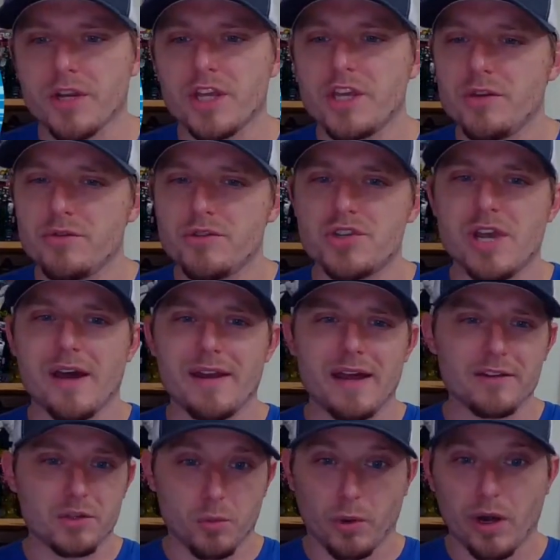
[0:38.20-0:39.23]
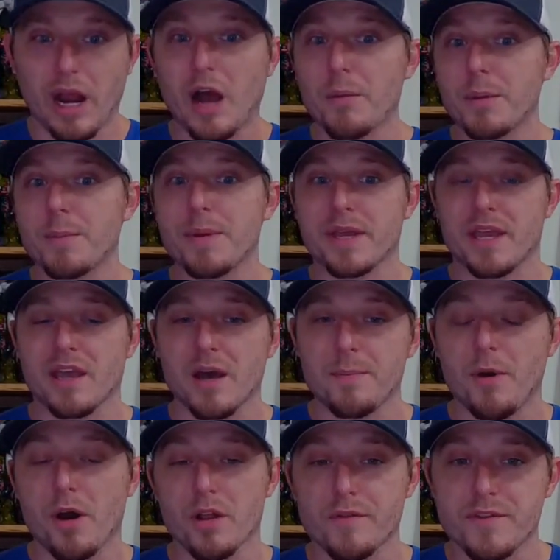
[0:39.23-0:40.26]
And a huge shout out to where I'll be picking up
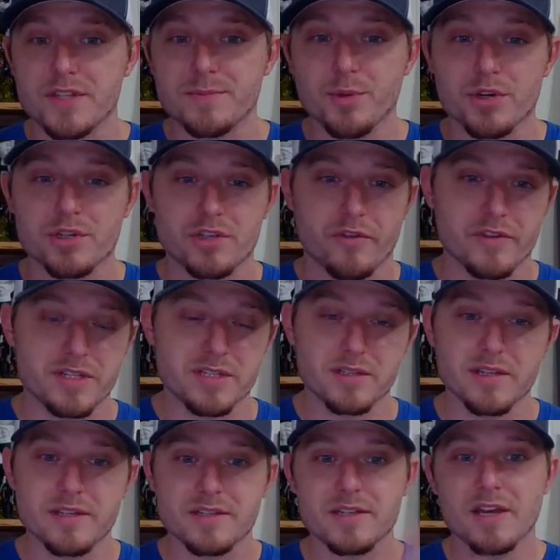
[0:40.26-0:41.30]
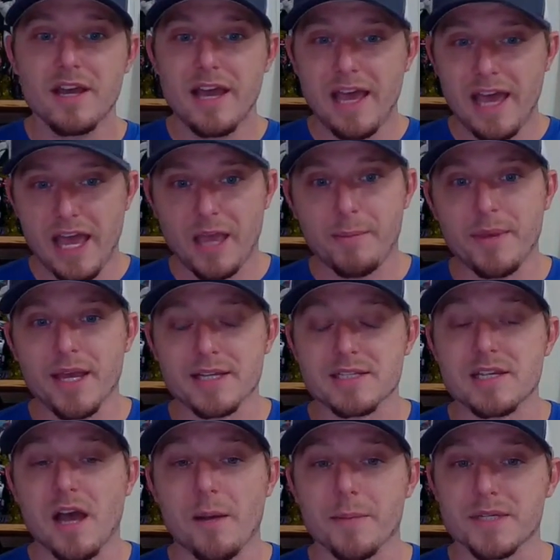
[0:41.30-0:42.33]
all these books on this list ABX
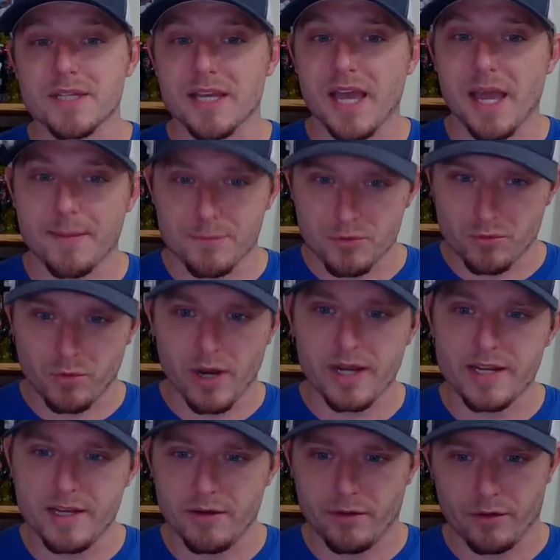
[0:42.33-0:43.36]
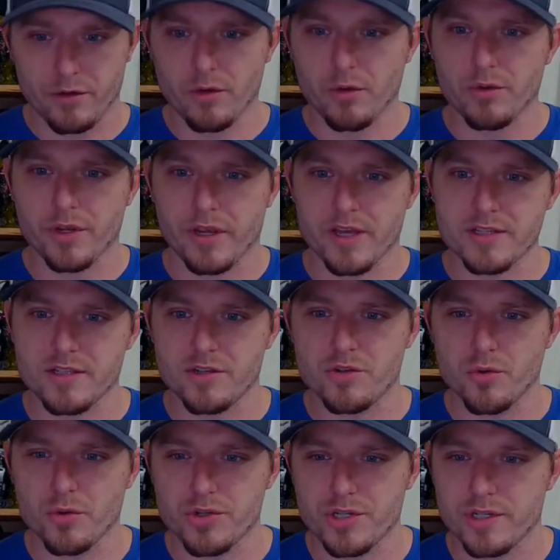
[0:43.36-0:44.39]
Comics and Games right here in good old Augusta,
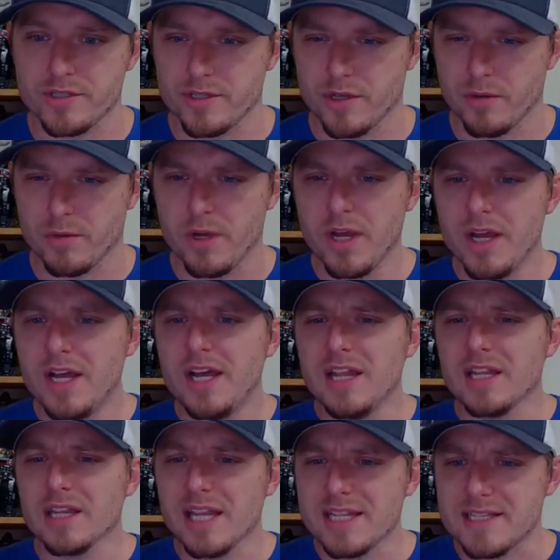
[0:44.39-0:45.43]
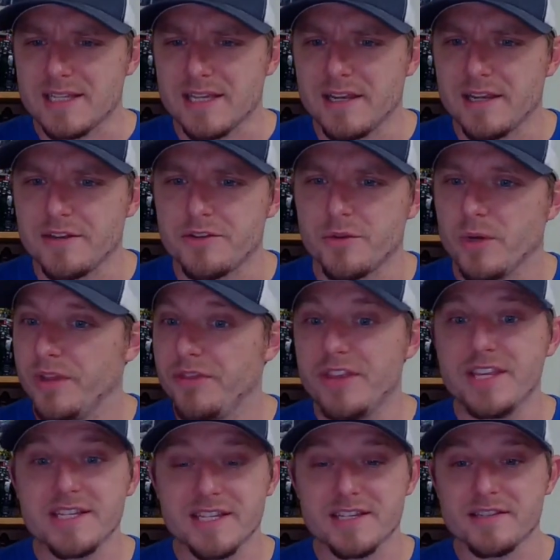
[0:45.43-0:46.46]
Georgia. So let's get into it.
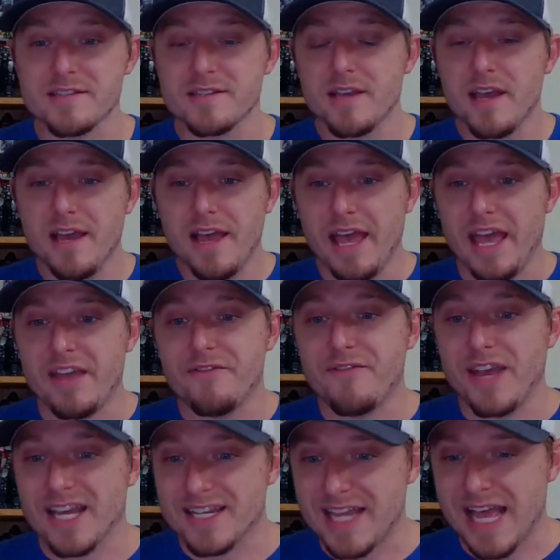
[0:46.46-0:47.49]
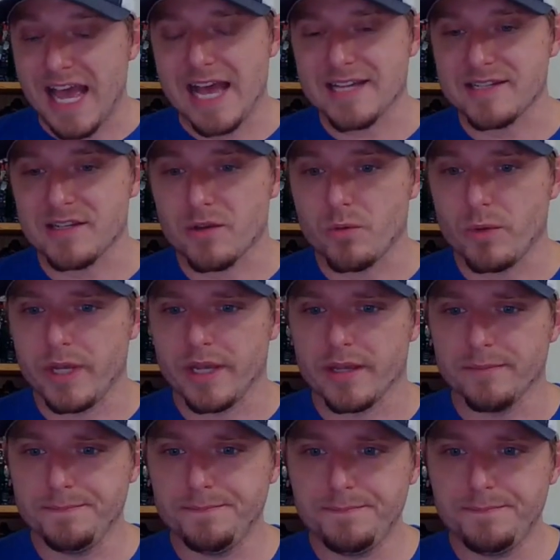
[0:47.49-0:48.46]
This is a fantastic week.